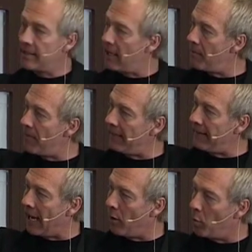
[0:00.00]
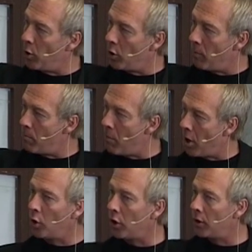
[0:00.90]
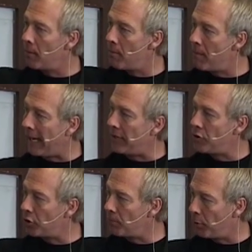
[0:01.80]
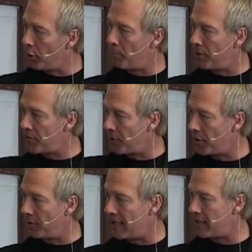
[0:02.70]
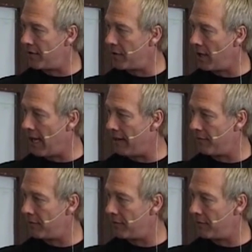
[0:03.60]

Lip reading: Something that will mark major purpose for the rest of your life.